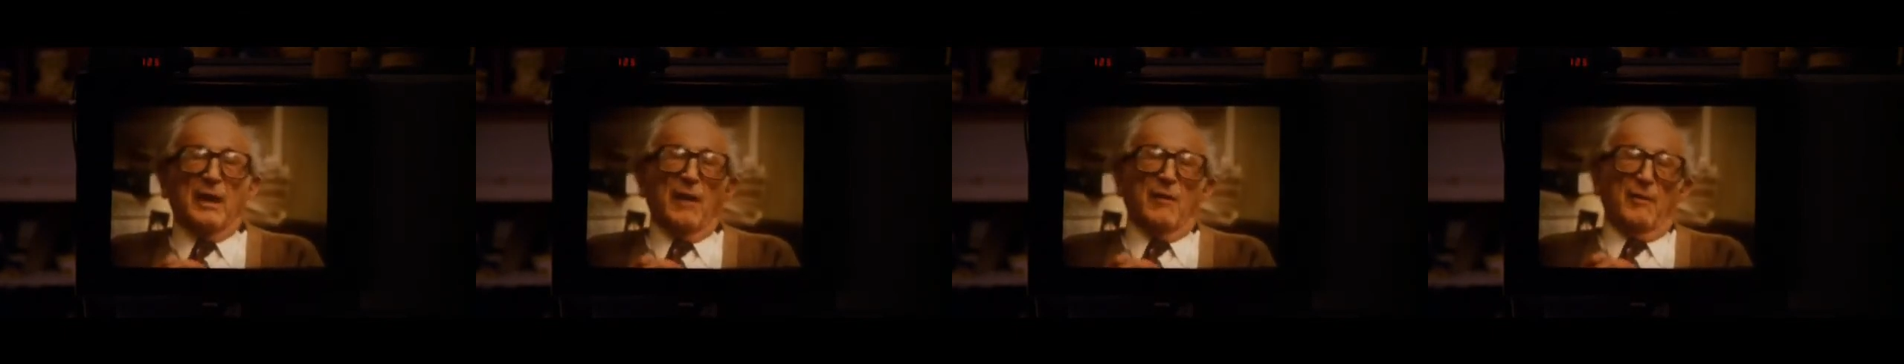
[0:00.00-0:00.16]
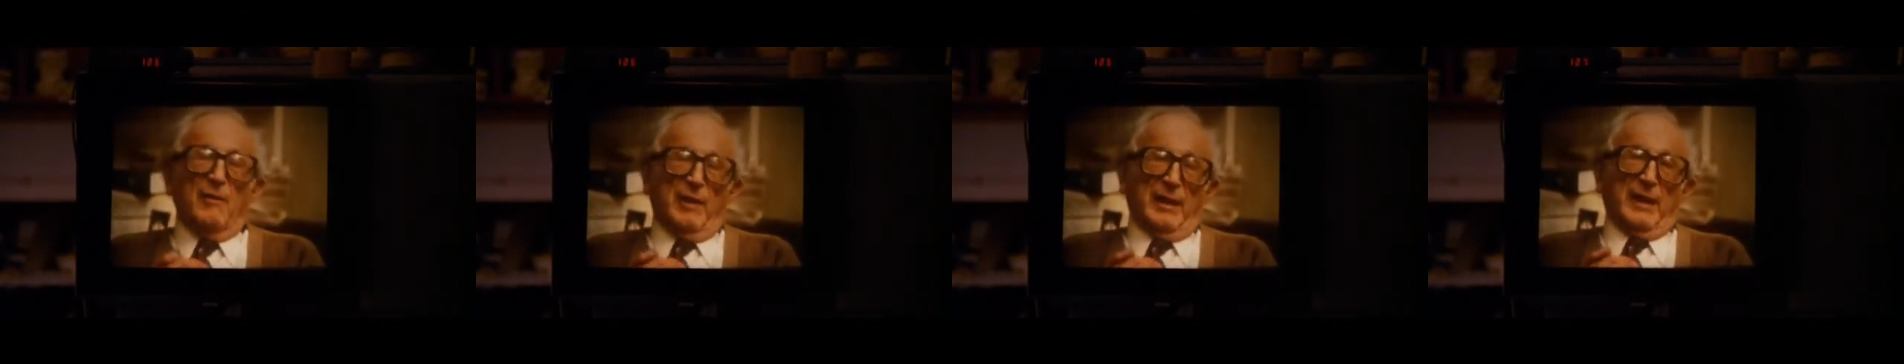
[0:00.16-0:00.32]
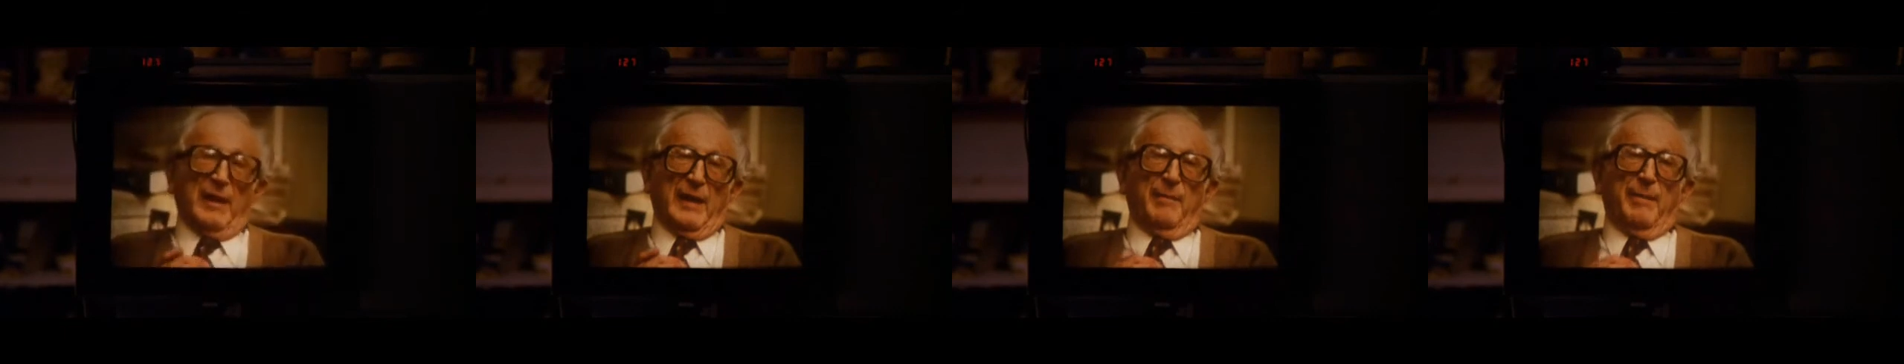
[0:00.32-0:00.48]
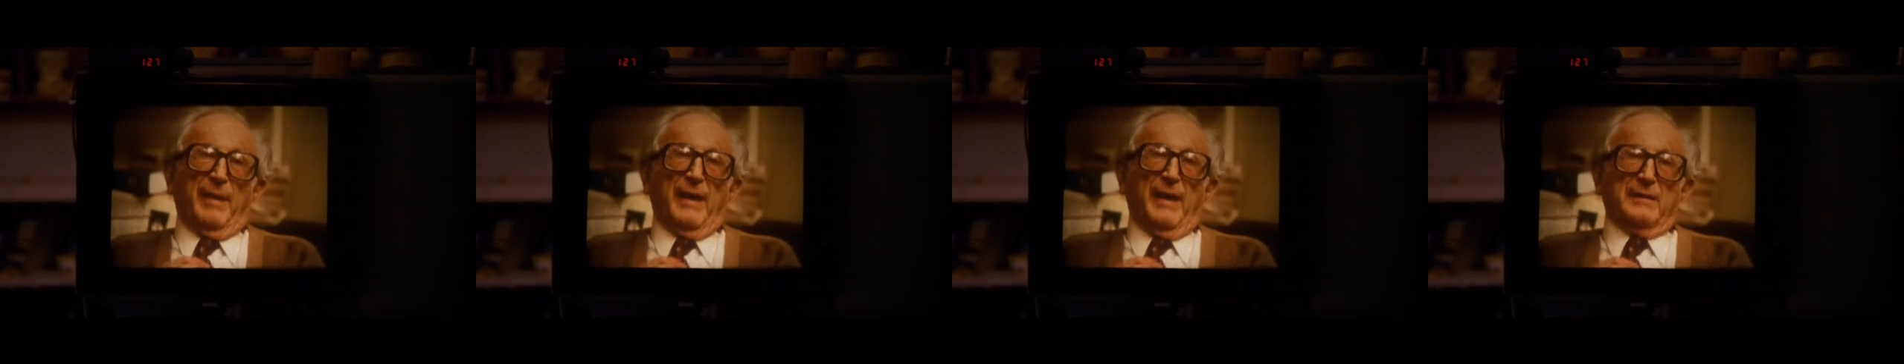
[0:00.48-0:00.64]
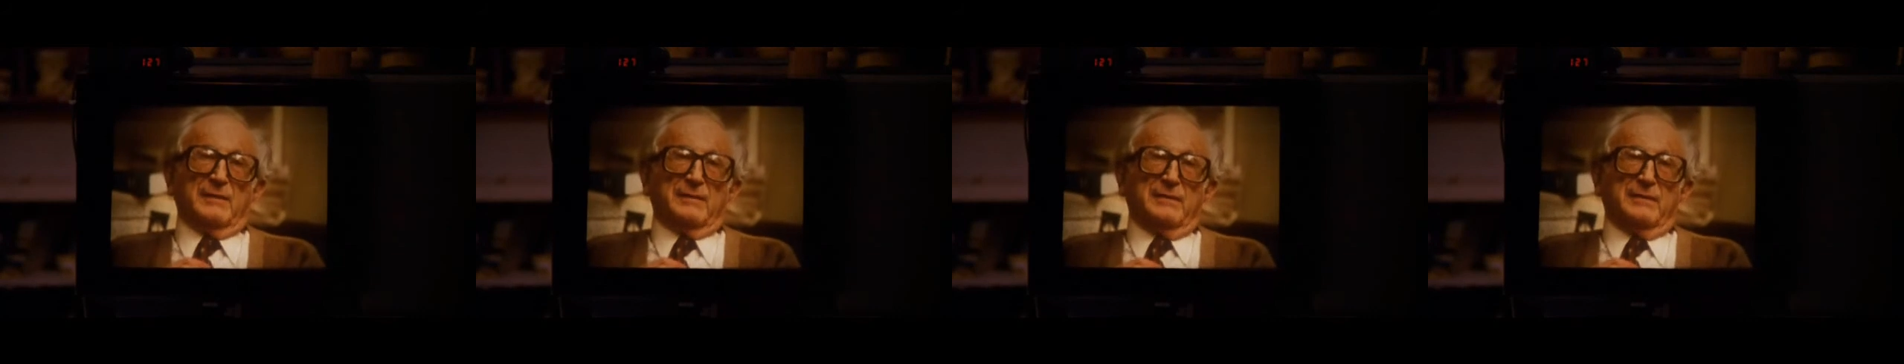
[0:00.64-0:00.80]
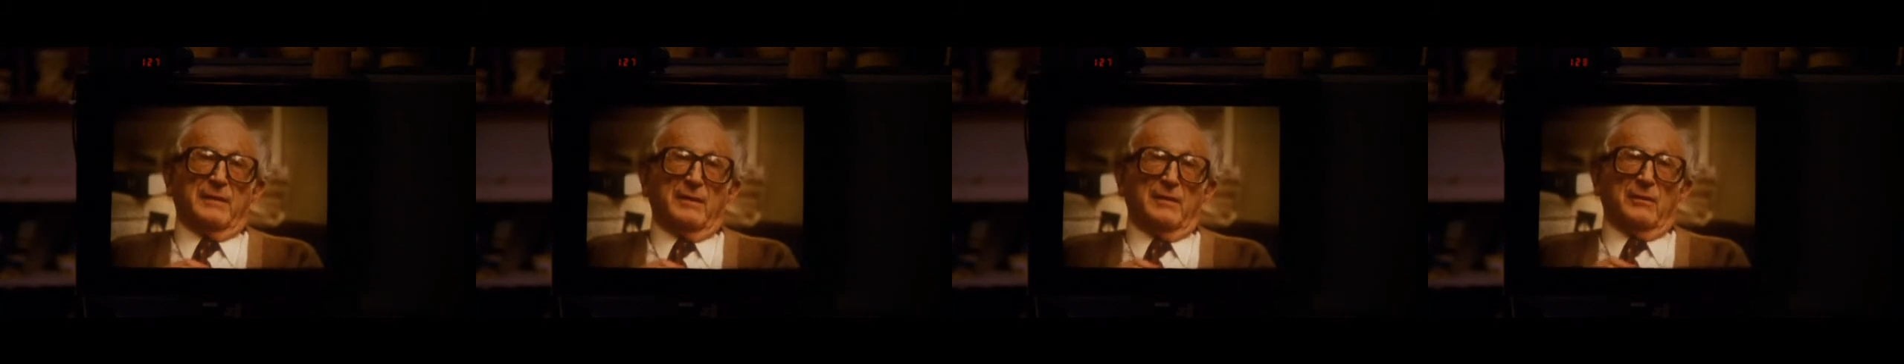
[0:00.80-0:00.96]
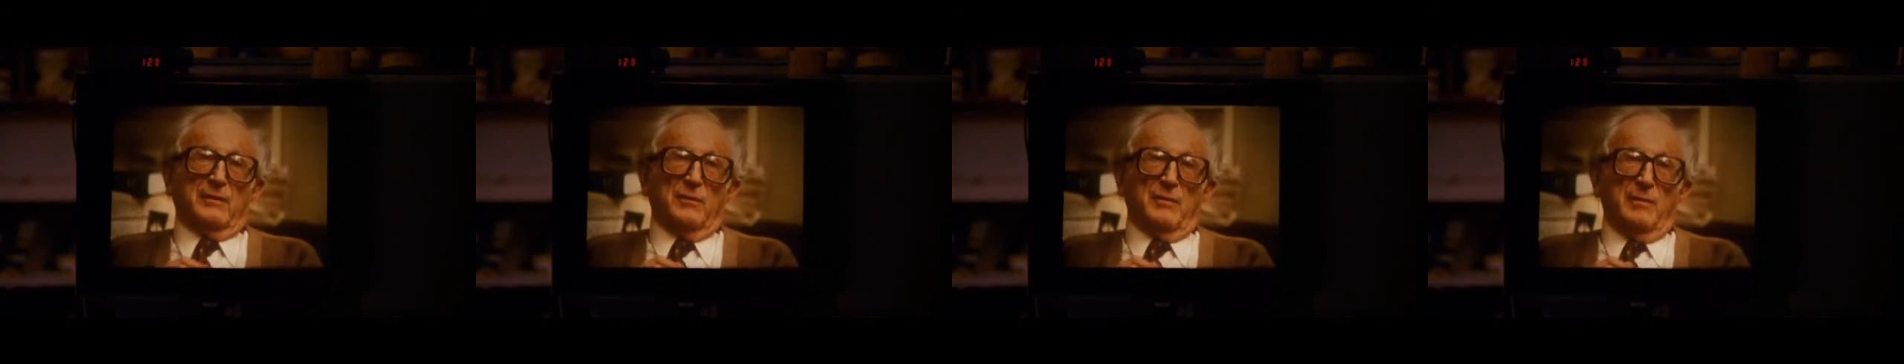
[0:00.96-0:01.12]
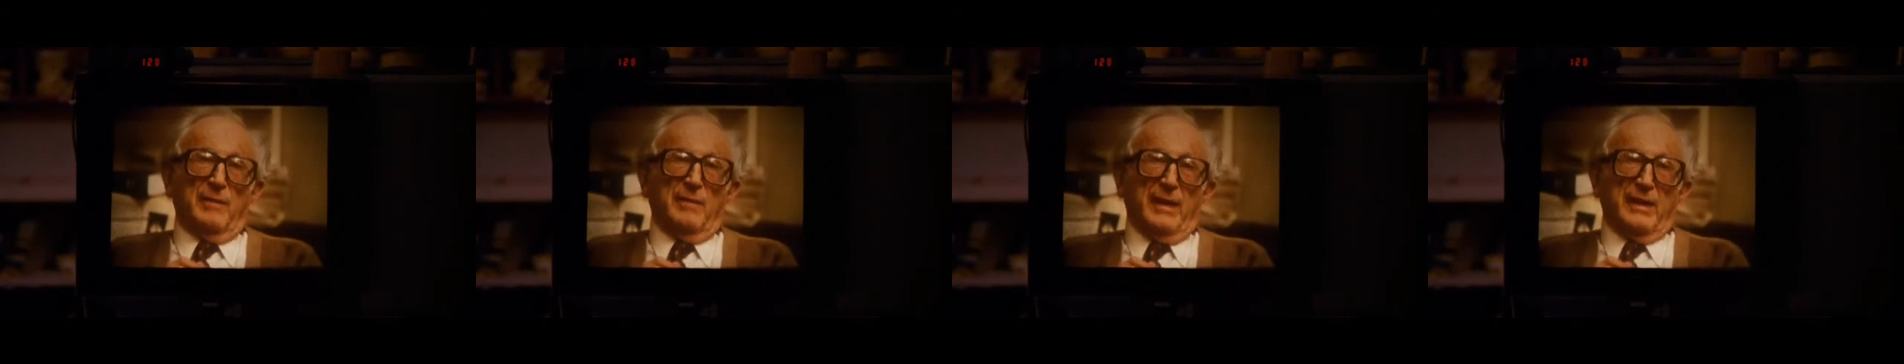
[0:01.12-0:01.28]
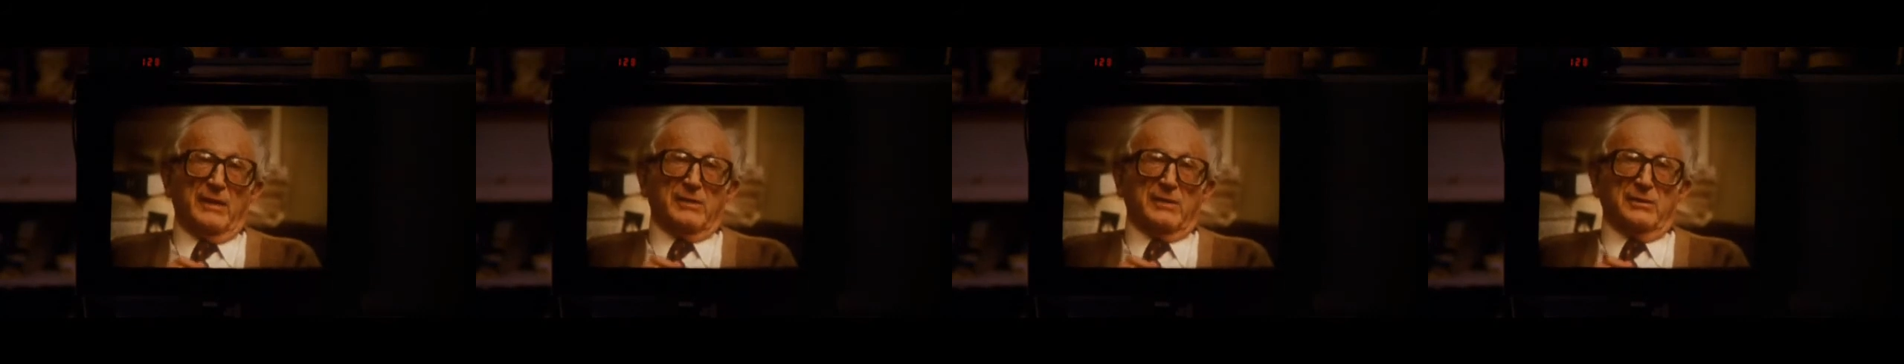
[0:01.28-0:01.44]
our capacity to
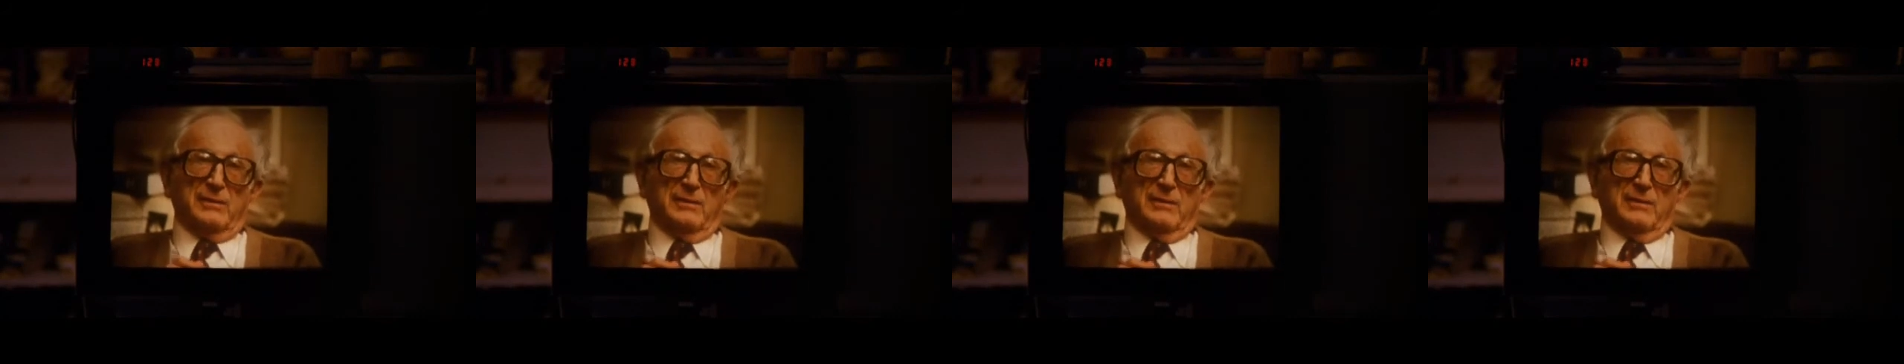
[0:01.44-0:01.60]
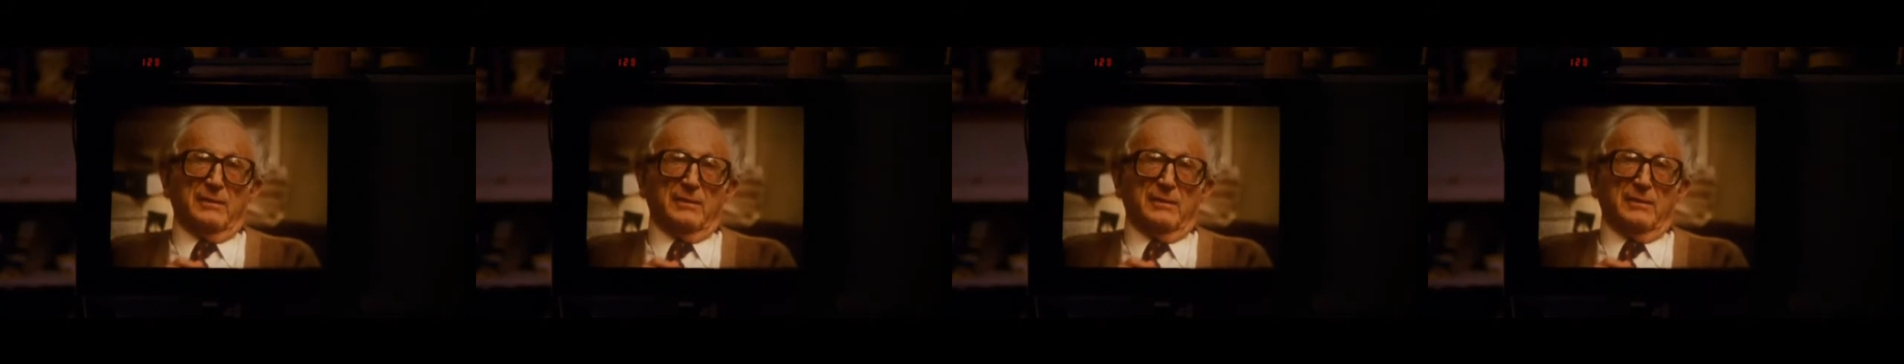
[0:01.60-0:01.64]
imagine.